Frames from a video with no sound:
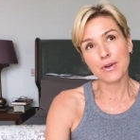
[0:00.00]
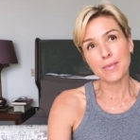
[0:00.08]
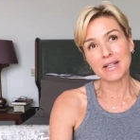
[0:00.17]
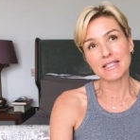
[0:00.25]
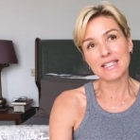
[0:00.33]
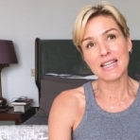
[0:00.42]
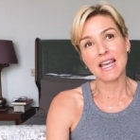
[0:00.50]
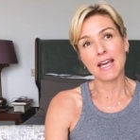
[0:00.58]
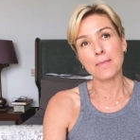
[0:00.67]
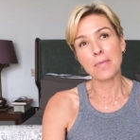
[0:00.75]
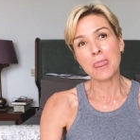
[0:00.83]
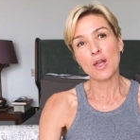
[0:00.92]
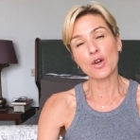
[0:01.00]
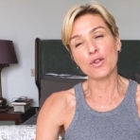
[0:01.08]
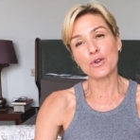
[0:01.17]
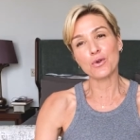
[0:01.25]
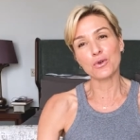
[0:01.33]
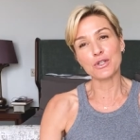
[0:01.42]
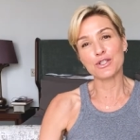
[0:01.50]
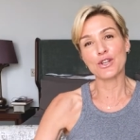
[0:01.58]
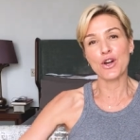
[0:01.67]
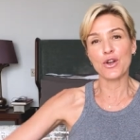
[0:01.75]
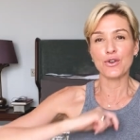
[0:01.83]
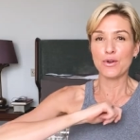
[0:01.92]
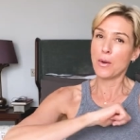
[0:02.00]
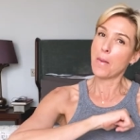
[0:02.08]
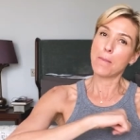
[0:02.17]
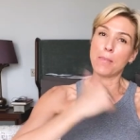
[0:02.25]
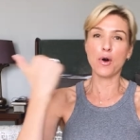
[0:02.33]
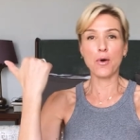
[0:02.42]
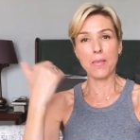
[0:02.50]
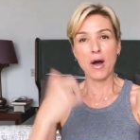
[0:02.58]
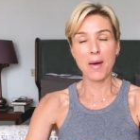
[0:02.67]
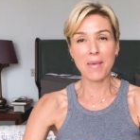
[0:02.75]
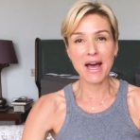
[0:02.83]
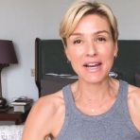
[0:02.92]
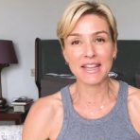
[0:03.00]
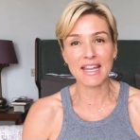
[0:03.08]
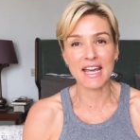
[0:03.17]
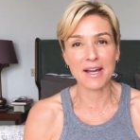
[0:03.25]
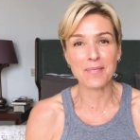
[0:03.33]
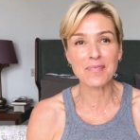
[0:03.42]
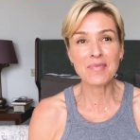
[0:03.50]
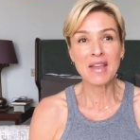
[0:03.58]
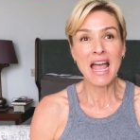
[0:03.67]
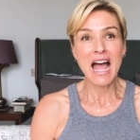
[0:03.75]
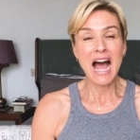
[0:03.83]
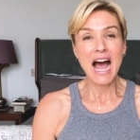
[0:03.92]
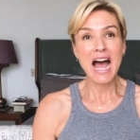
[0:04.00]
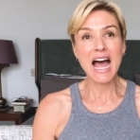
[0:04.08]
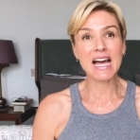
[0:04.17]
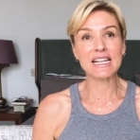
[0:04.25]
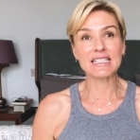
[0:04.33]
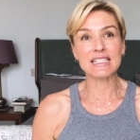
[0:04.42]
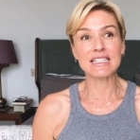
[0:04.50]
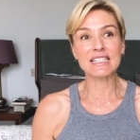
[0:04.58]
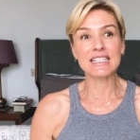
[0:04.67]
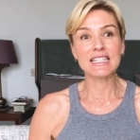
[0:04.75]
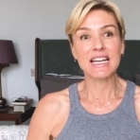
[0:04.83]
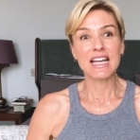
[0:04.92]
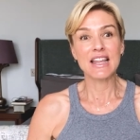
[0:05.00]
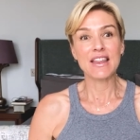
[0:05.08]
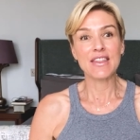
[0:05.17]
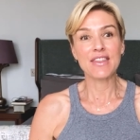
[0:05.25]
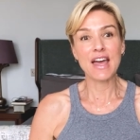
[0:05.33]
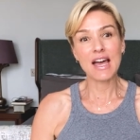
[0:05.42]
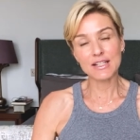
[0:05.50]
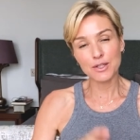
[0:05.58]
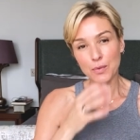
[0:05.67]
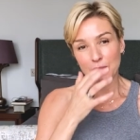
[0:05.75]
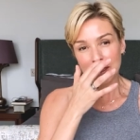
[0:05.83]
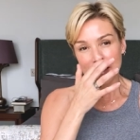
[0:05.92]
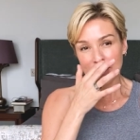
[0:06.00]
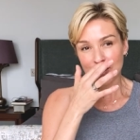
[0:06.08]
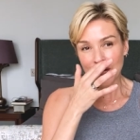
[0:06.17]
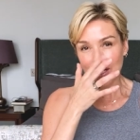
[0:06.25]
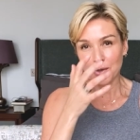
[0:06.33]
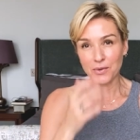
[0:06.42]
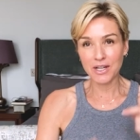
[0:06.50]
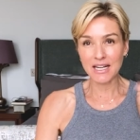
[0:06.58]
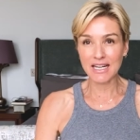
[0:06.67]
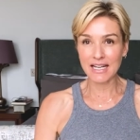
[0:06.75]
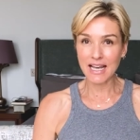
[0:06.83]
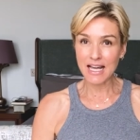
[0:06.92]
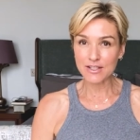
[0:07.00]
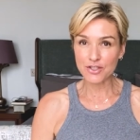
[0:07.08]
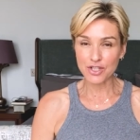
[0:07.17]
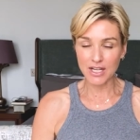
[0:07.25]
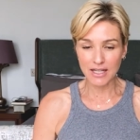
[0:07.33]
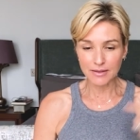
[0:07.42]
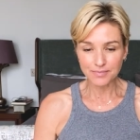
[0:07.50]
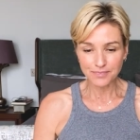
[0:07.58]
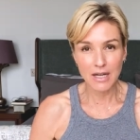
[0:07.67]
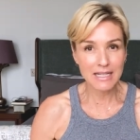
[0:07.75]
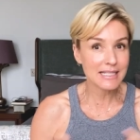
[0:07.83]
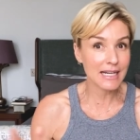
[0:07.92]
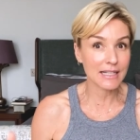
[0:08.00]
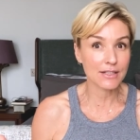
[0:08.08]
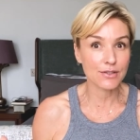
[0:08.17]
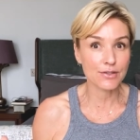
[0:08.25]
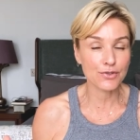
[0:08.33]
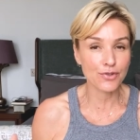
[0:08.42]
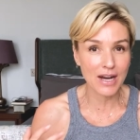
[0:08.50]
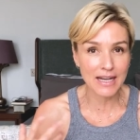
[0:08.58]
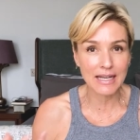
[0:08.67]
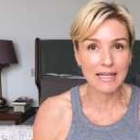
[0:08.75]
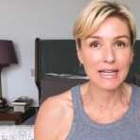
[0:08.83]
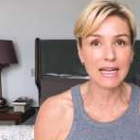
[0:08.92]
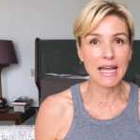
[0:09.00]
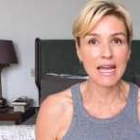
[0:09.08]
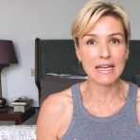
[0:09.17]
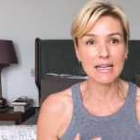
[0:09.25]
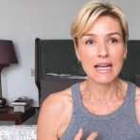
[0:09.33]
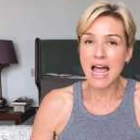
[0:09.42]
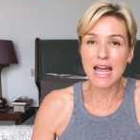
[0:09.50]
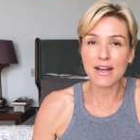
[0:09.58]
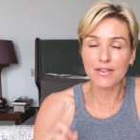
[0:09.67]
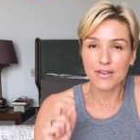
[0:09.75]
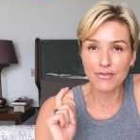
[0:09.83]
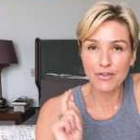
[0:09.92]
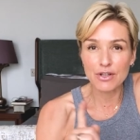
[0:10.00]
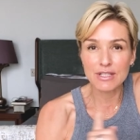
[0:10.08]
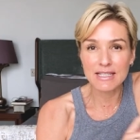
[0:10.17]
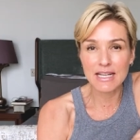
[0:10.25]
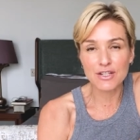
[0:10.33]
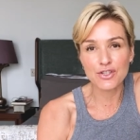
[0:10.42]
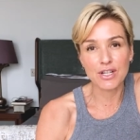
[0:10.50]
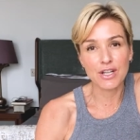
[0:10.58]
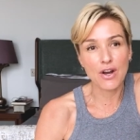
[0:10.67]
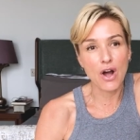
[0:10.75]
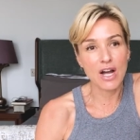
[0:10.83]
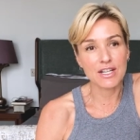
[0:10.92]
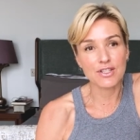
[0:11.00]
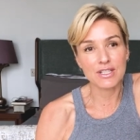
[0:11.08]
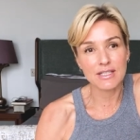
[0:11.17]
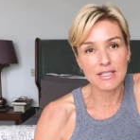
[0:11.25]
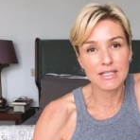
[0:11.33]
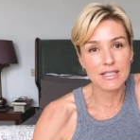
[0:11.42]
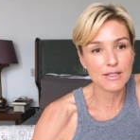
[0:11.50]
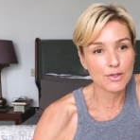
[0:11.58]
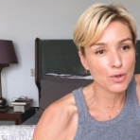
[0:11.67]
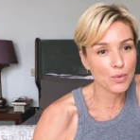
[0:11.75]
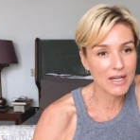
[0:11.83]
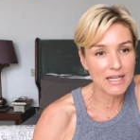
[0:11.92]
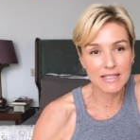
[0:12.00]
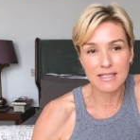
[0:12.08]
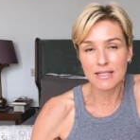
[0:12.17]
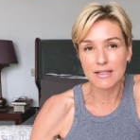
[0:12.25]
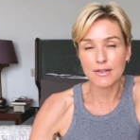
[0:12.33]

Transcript: three months there, got the cortisone, boom, I'm out of there. And that was January last year. I started training again. And at the first session, I just tweaked.